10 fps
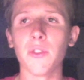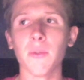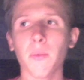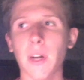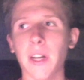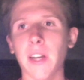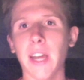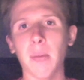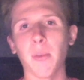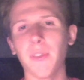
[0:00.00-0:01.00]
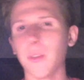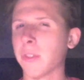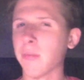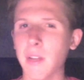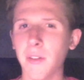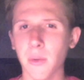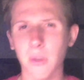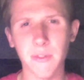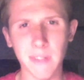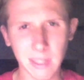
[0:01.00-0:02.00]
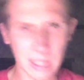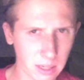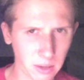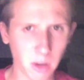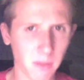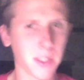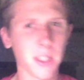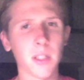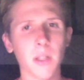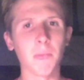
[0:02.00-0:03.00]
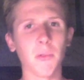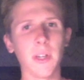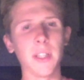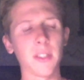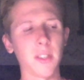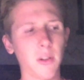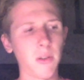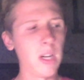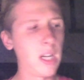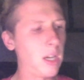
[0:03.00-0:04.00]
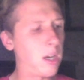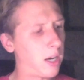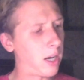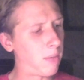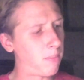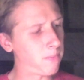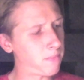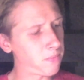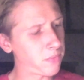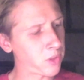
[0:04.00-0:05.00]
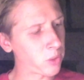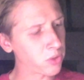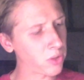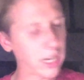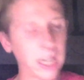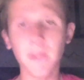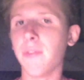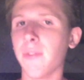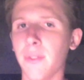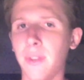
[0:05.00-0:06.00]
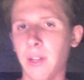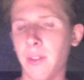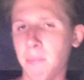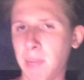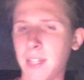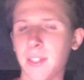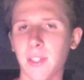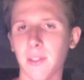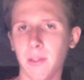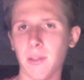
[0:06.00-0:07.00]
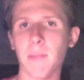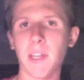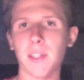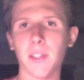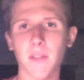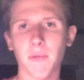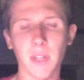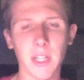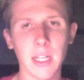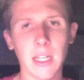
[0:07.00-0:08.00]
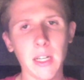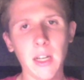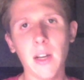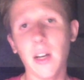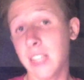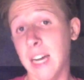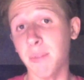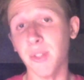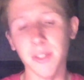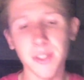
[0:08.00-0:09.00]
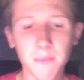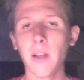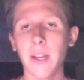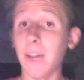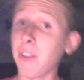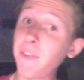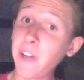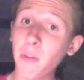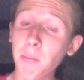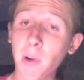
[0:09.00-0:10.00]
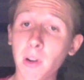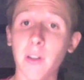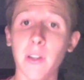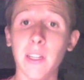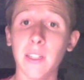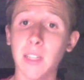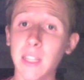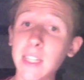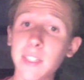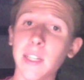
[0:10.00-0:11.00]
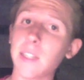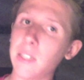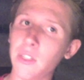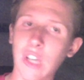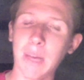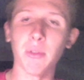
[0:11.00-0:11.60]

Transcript: when an animal feels threatened or is feeling kind of nervous at some point. So those are kind of the basics of what a adapter is. Now, the final part in kinesics in chapter